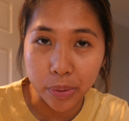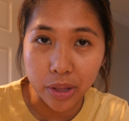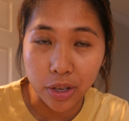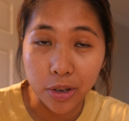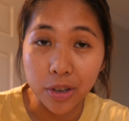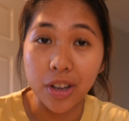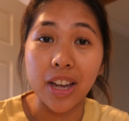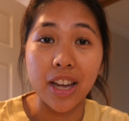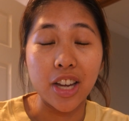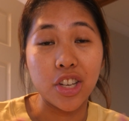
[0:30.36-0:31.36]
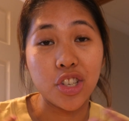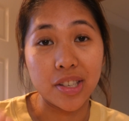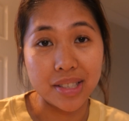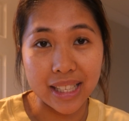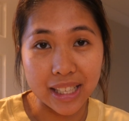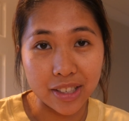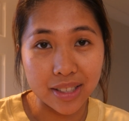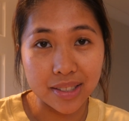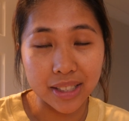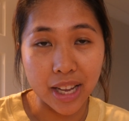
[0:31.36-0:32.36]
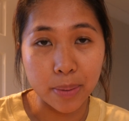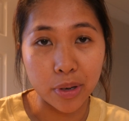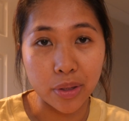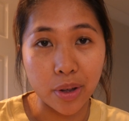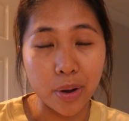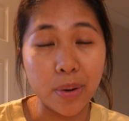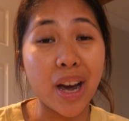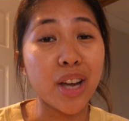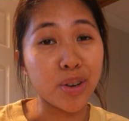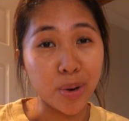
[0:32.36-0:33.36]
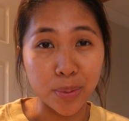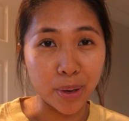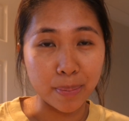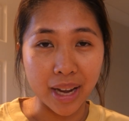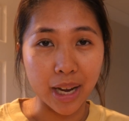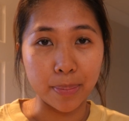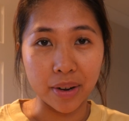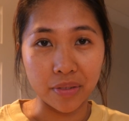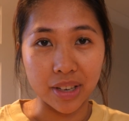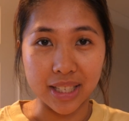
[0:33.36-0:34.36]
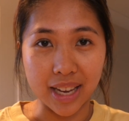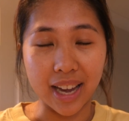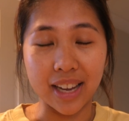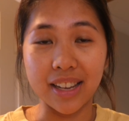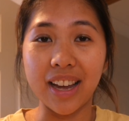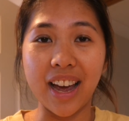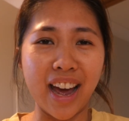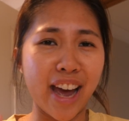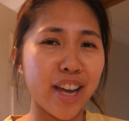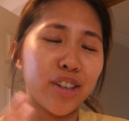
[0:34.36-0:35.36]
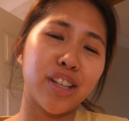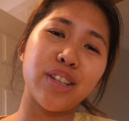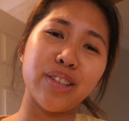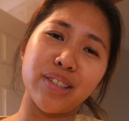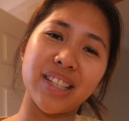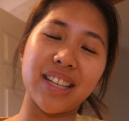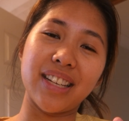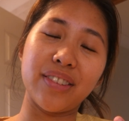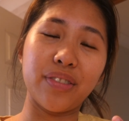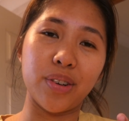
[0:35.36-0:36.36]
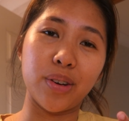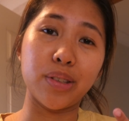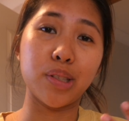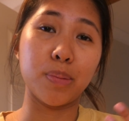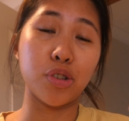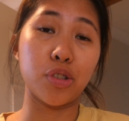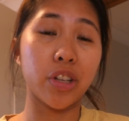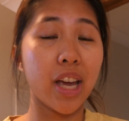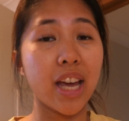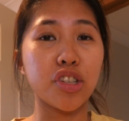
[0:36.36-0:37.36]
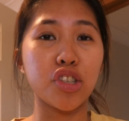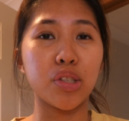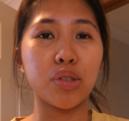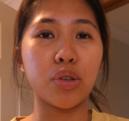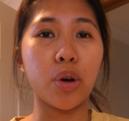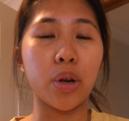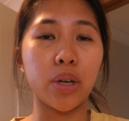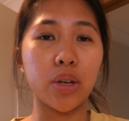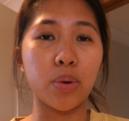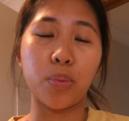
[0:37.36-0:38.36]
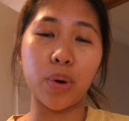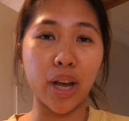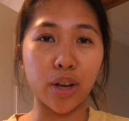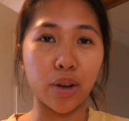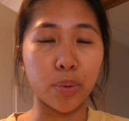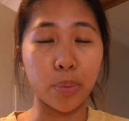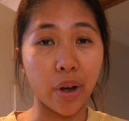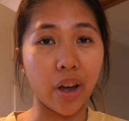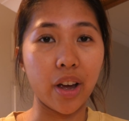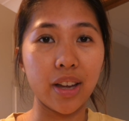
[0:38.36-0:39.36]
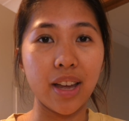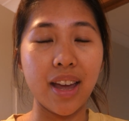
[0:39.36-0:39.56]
with you. Just a little disclaimer though, I don't wear makeup every day. I only use it for special occasions and when I go to work.